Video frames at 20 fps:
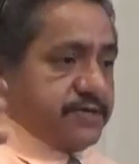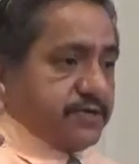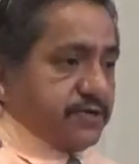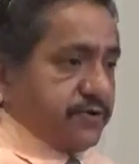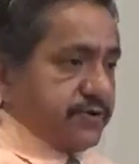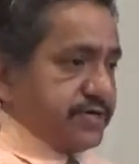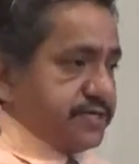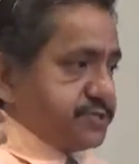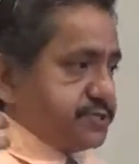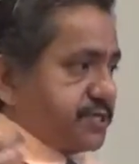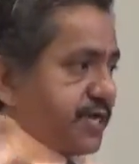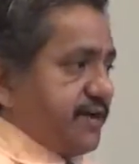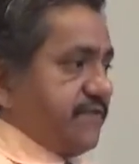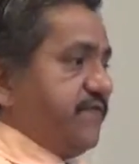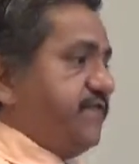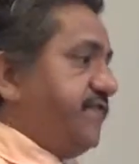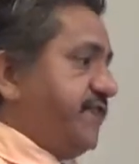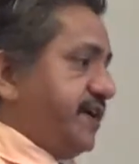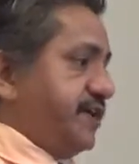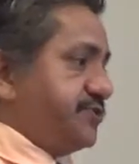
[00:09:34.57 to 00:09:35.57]
you know, he's
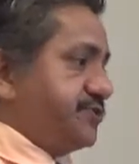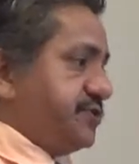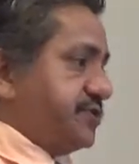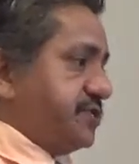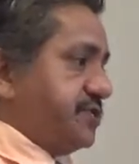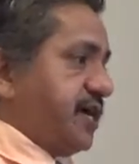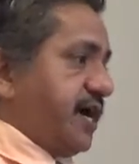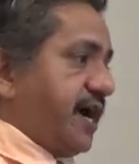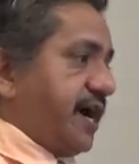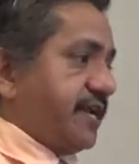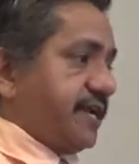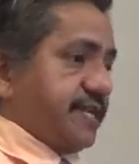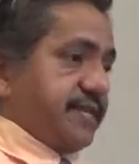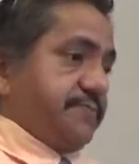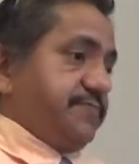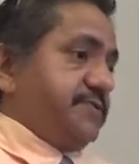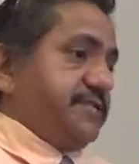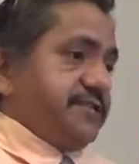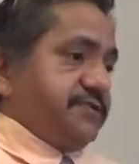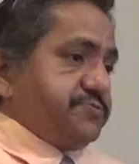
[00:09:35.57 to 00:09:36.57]
got faith in God, and
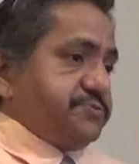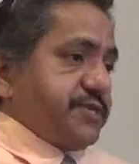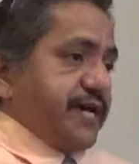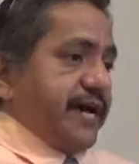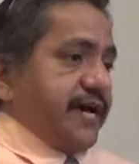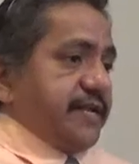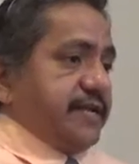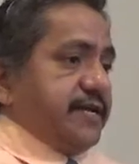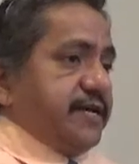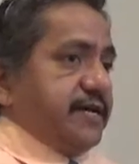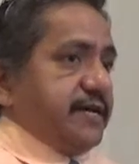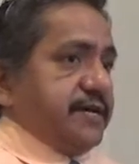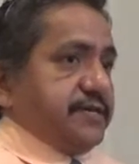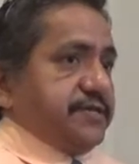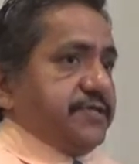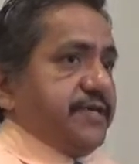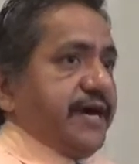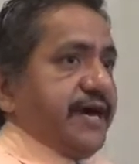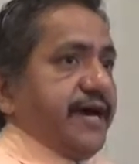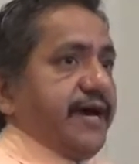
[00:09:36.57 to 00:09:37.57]
he believes that
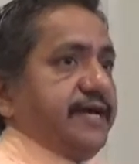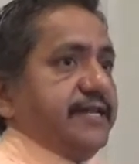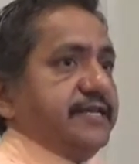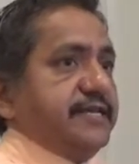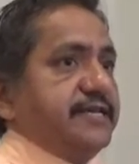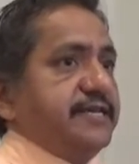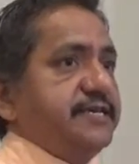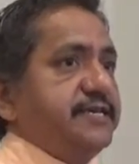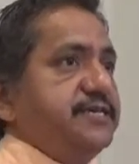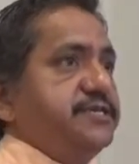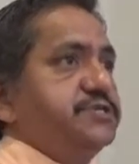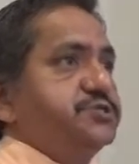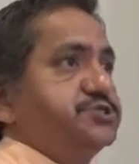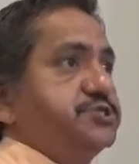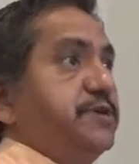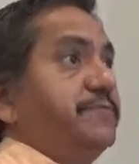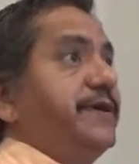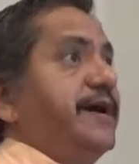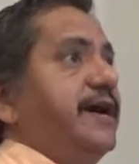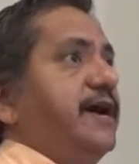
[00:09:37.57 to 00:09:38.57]
that he
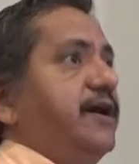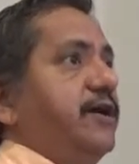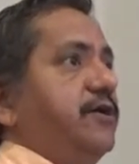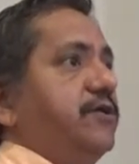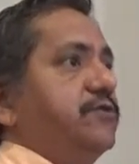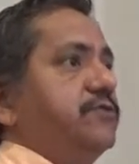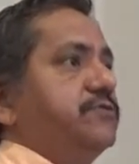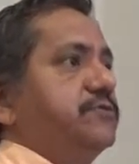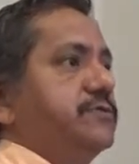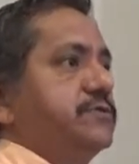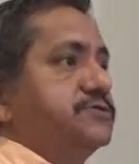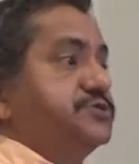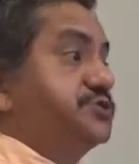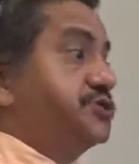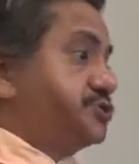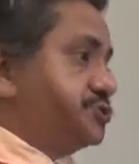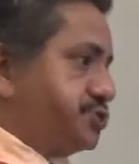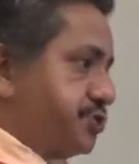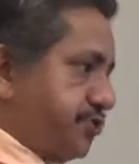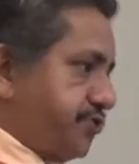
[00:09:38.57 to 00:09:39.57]
somehow
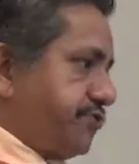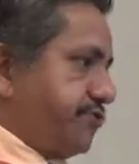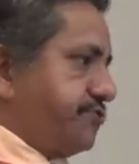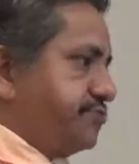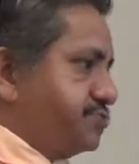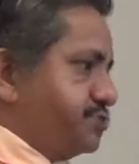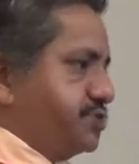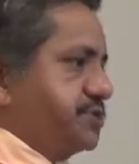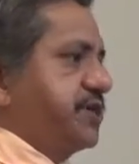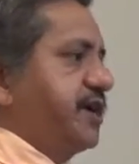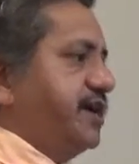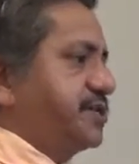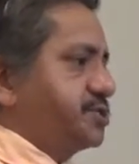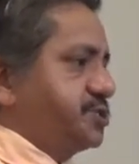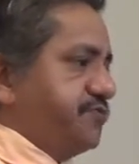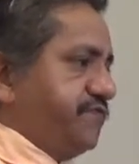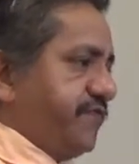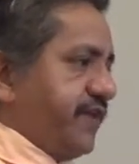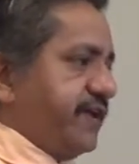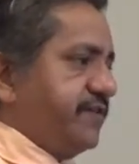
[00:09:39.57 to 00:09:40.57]
deserves
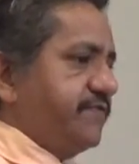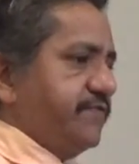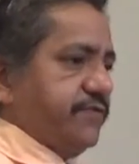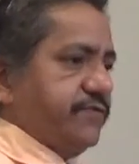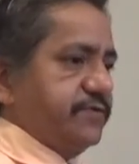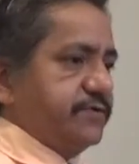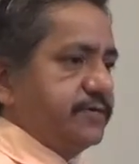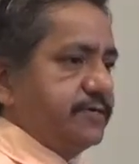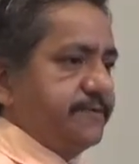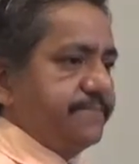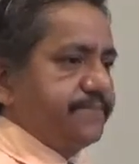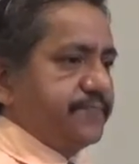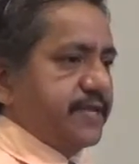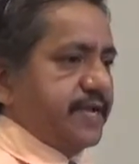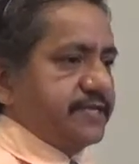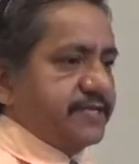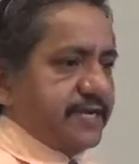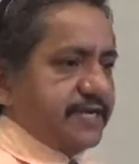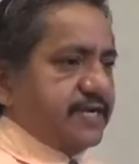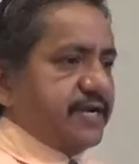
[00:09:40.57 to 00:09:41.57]
God's favor,
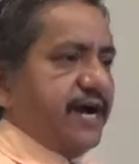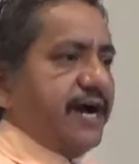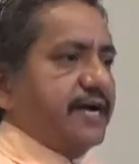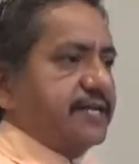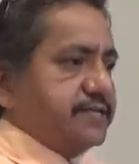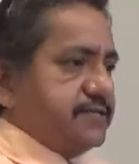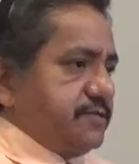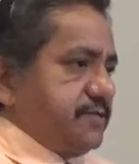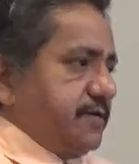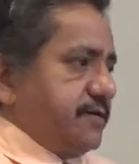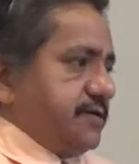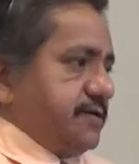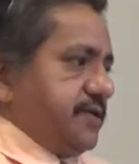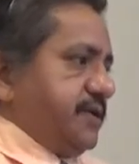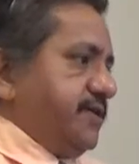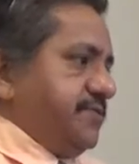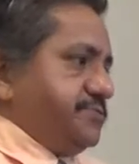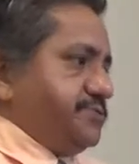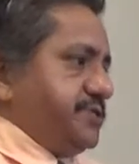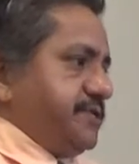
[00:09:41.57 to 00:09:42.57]
and that God
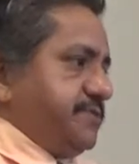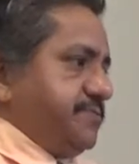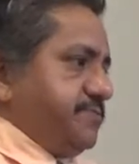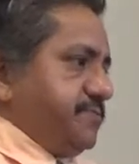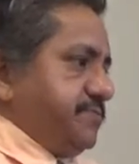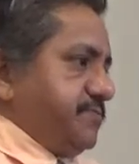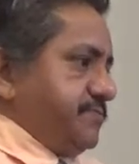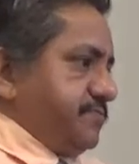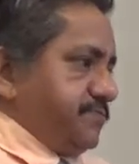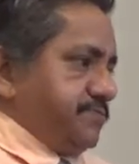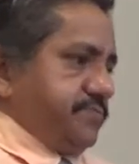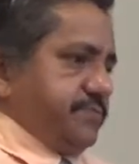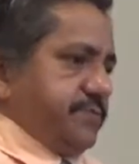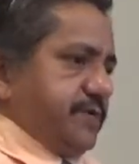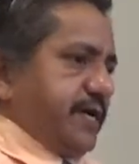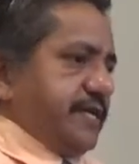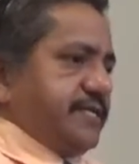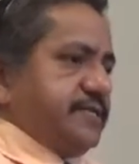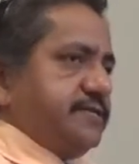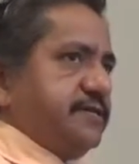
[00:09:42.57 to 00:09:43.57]
loves him.
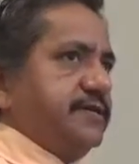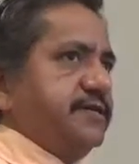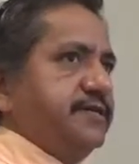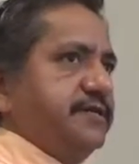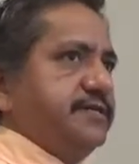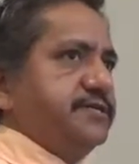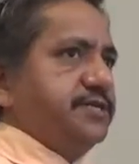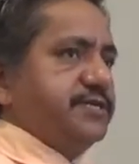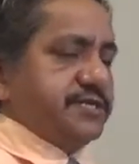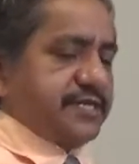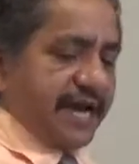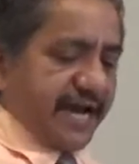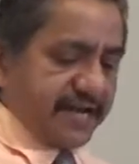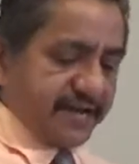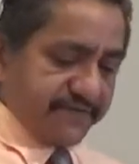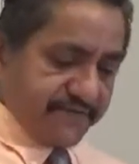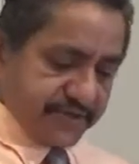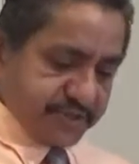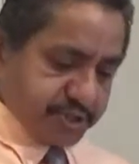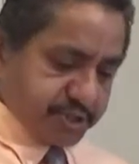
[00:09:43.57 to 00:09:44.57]
And it
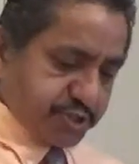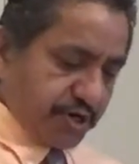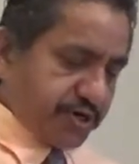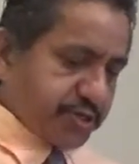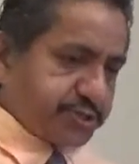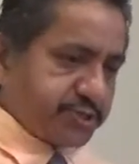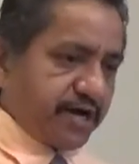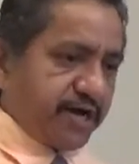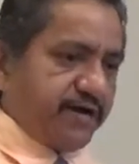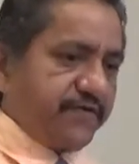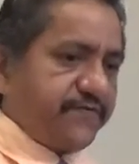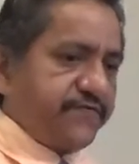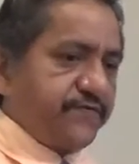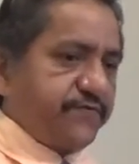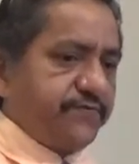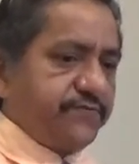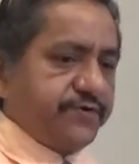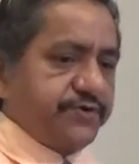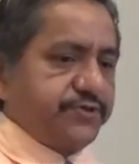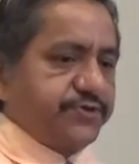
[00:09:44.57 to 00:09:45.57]
kind of it starts
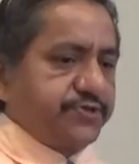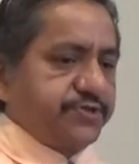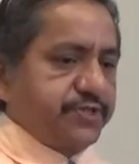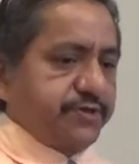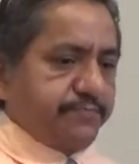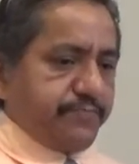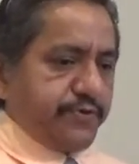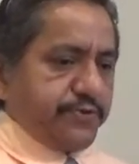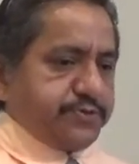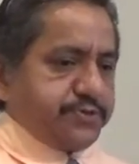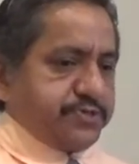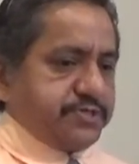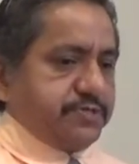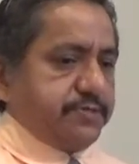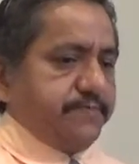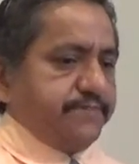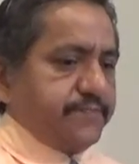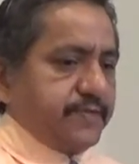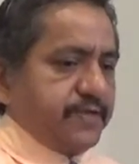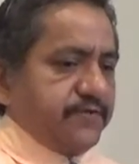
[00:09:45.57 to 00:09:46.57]
off with the person
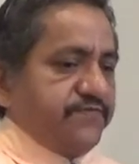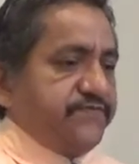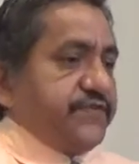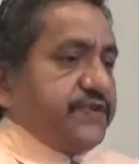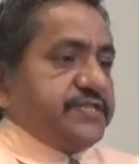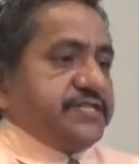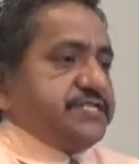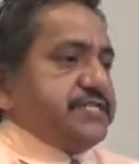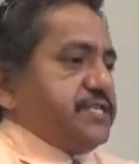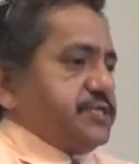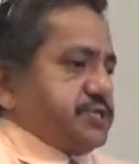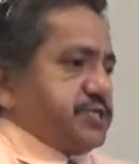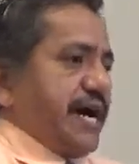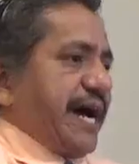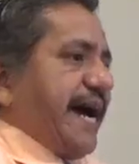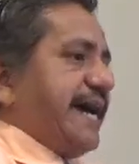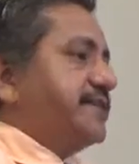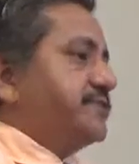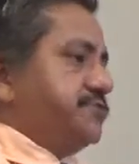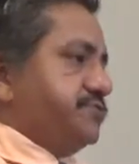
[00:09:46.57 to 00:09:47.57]
feeling
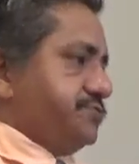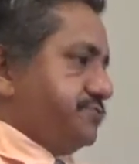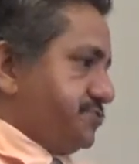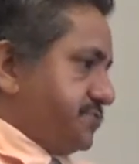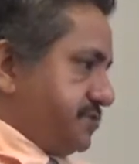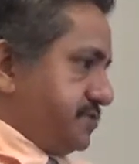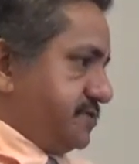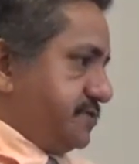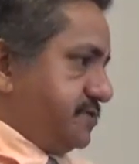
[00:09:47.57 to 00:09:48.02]
entitled